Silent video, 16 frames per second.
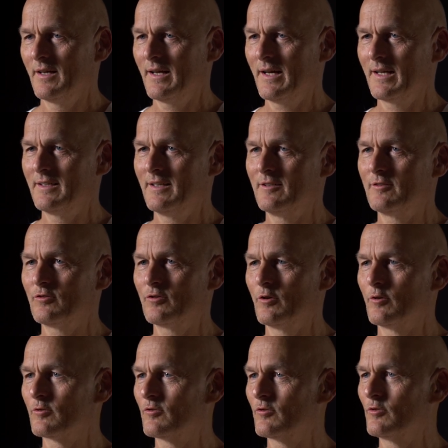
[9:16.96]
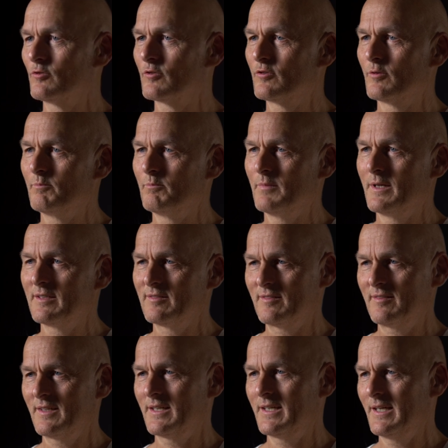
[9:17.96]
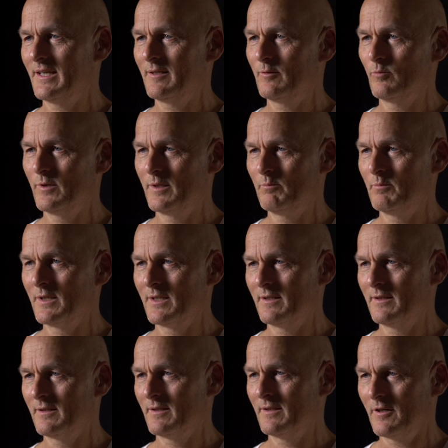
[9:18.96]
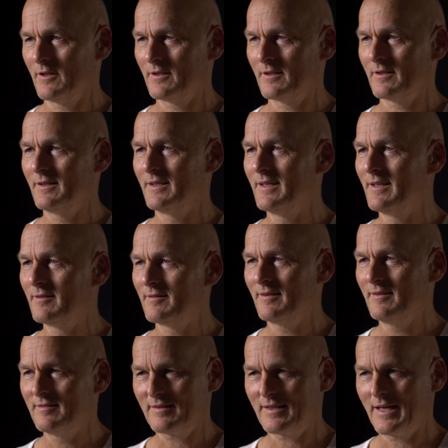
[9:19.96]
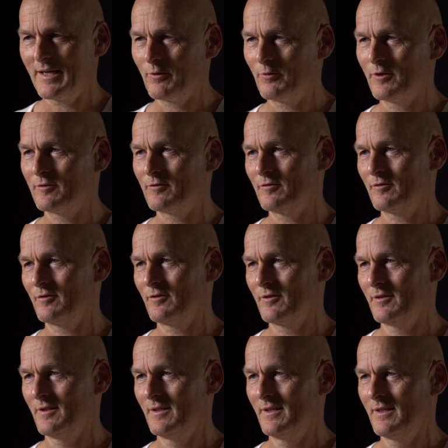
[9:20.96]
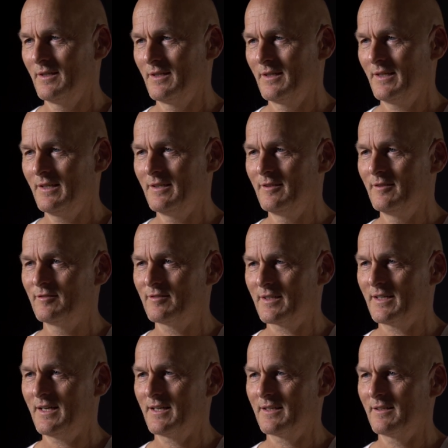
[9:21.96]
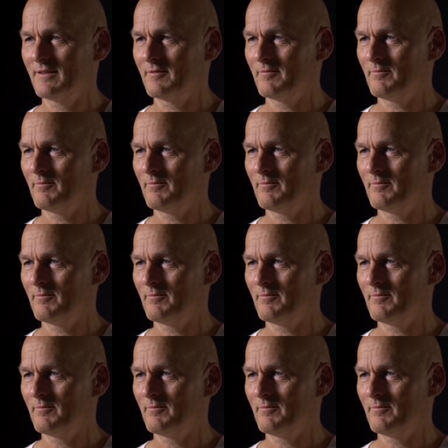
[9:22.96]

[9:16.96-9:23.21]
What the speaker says: And he chose to domesticate women underneath his garage, in his garden.